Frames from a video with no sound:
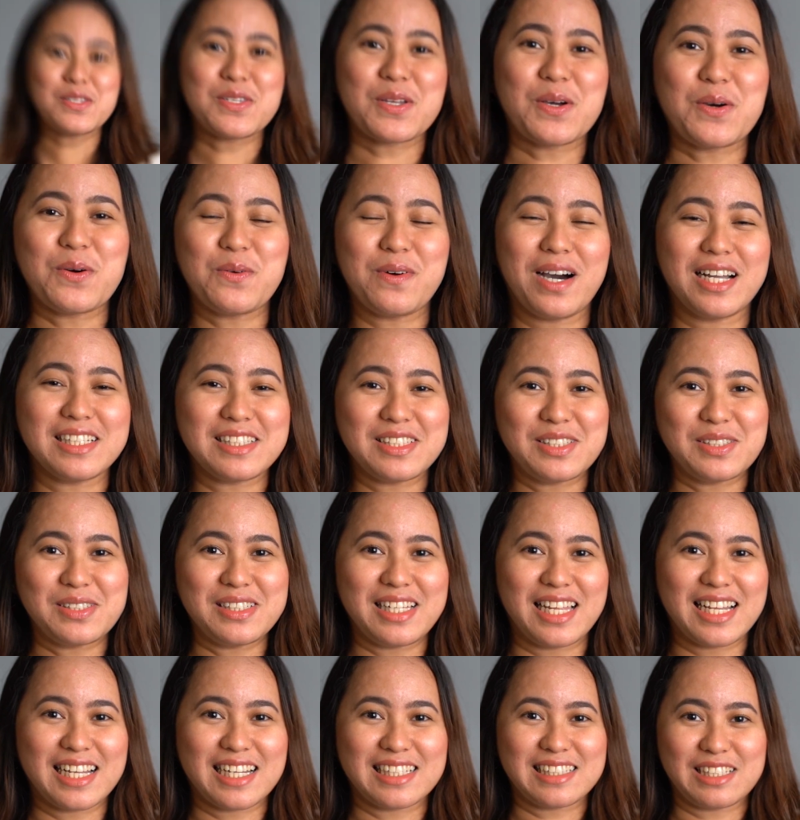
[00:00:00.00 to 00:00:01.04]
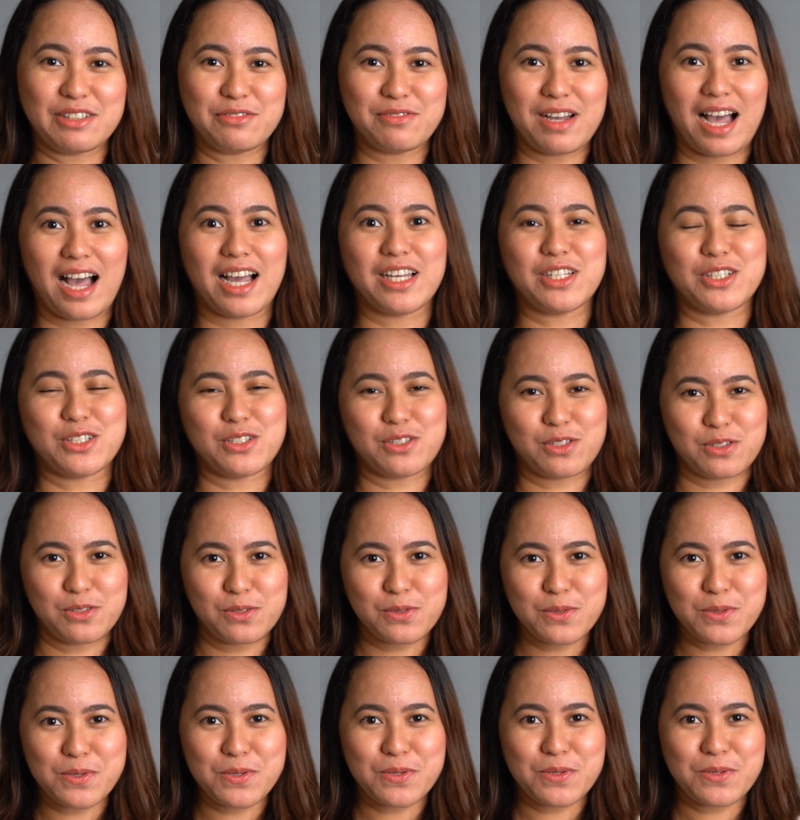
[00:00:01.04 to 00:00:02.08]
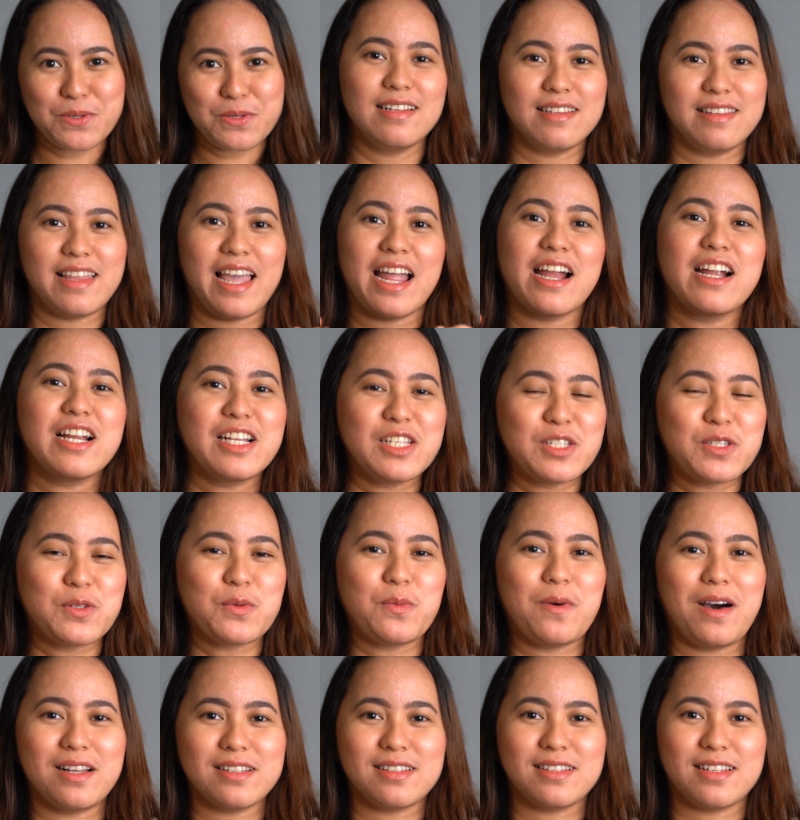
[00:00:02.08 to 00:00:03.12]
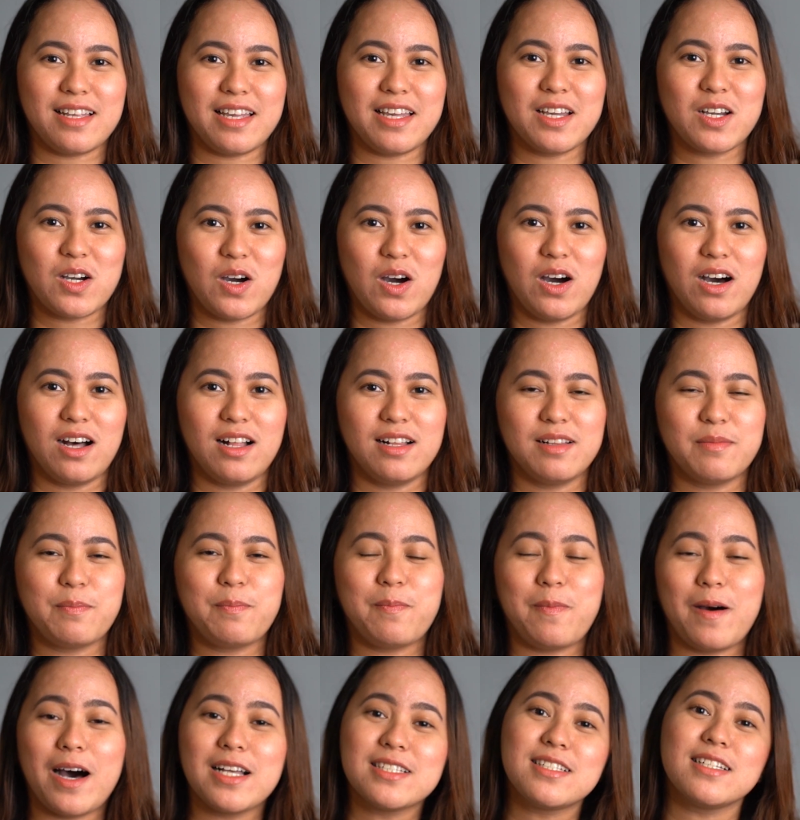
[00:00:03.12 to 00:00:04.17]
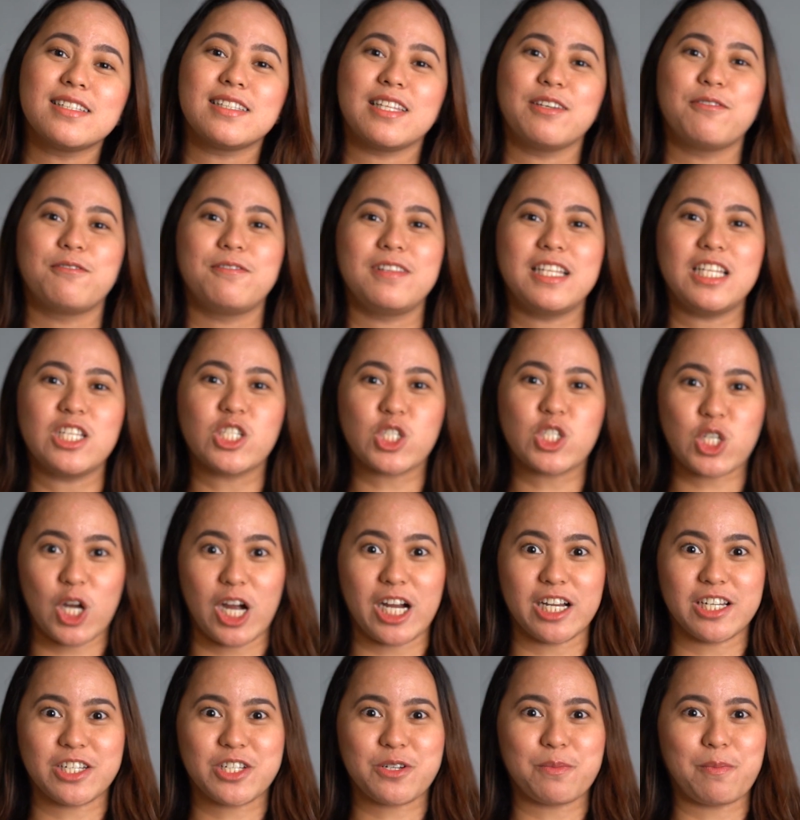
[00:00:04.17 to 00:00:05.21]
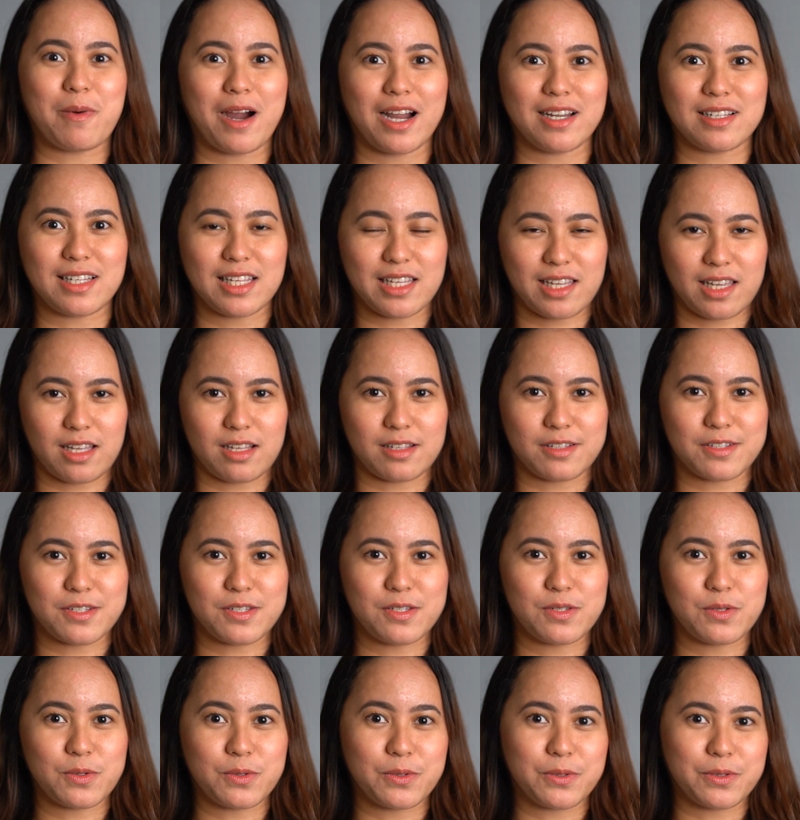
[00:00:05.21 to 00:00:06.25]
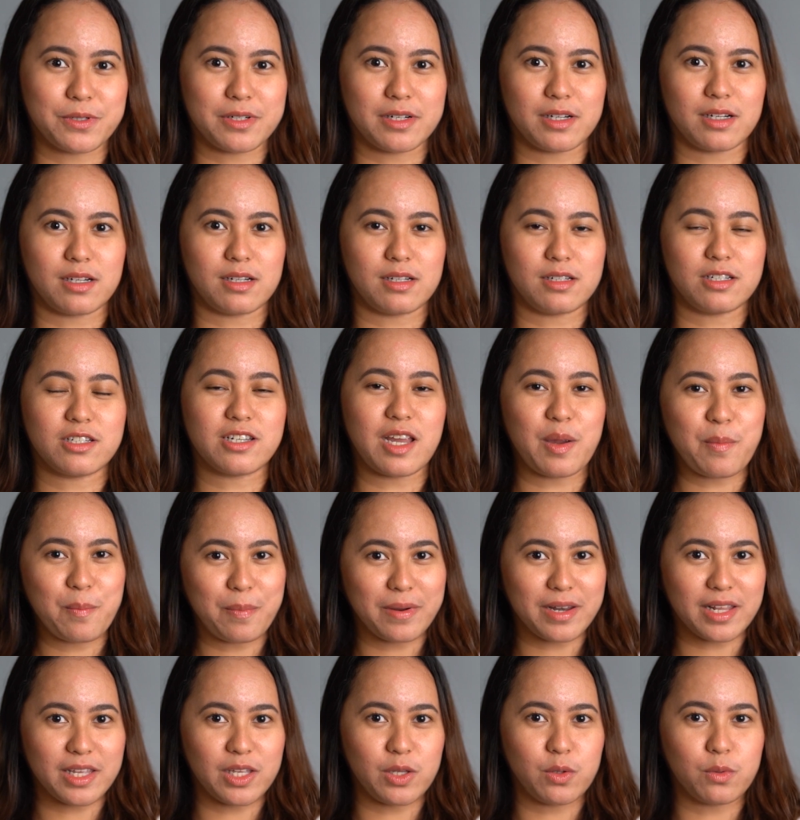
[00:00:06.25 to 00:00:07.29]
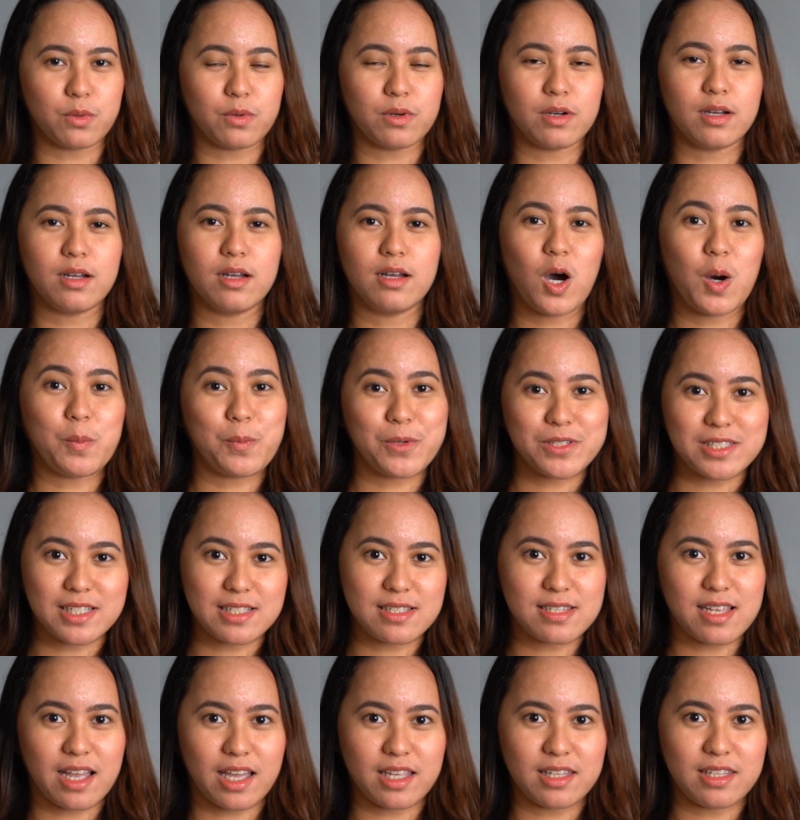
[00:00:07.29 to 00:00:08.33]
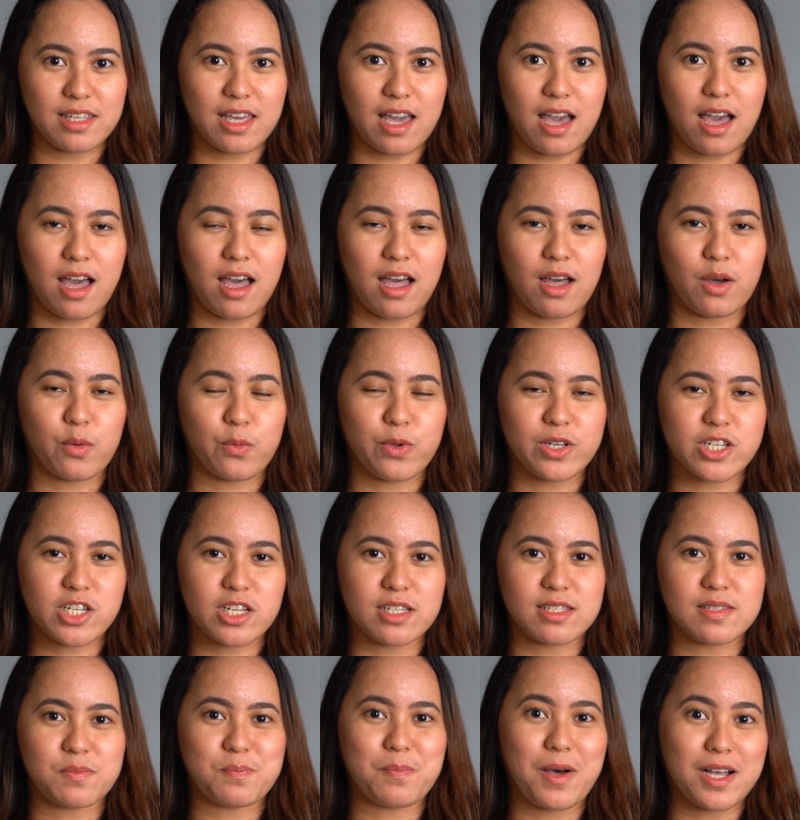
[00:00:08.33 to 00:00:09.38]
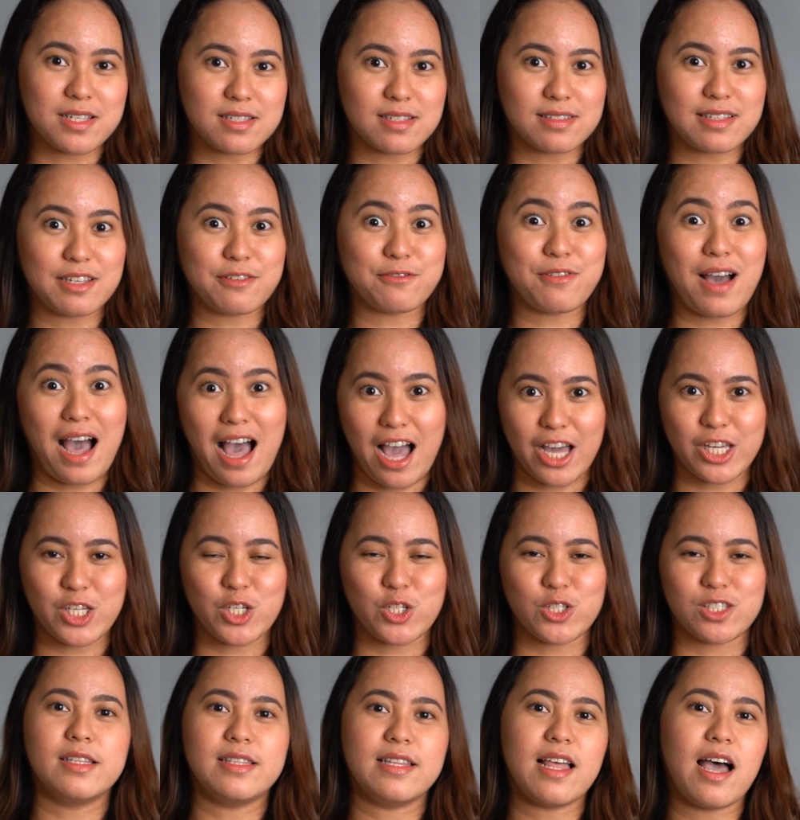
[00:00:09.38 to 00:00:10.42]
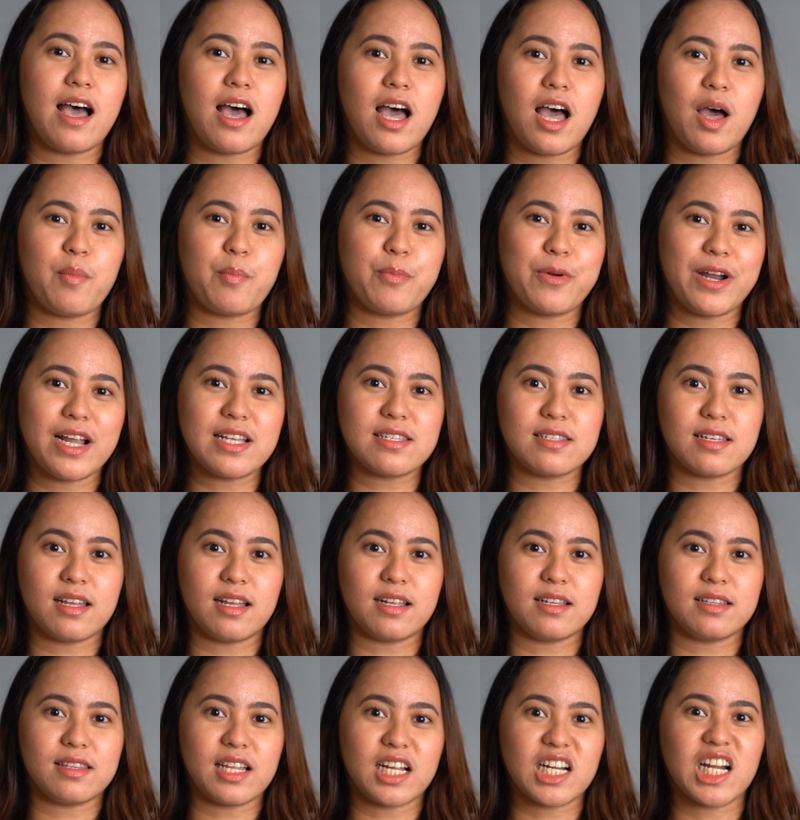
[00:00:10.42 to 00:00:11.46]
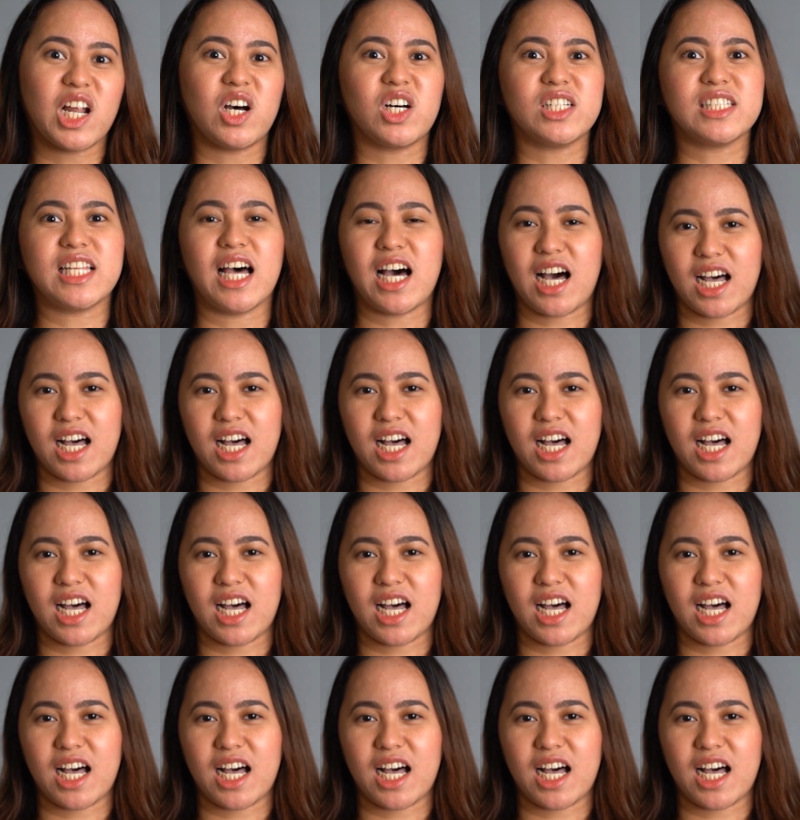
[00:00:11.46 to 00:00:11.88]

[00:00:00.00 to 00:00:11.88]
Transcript: So what do negative ions do? There is what they call positively charged particles, or syempre yung opposite side niya, which is positive ion na present around